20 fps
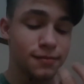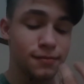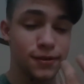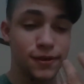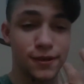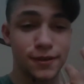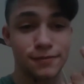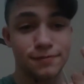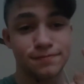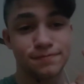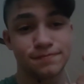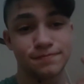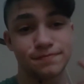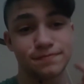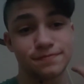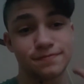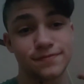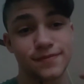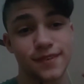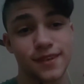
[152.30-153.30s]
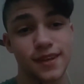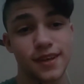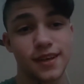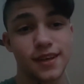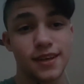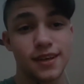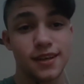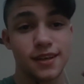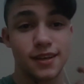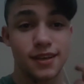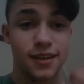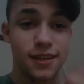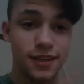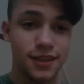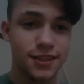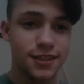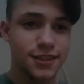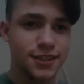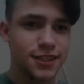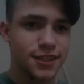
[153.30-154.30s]
But
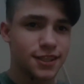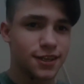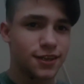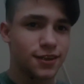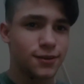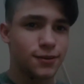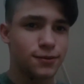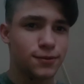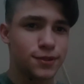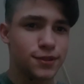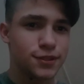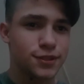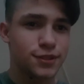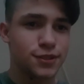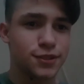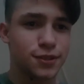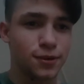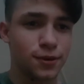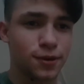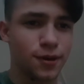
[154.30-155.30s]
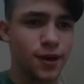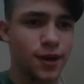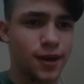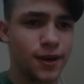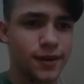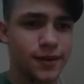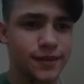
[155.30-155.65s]
let's get on with the story.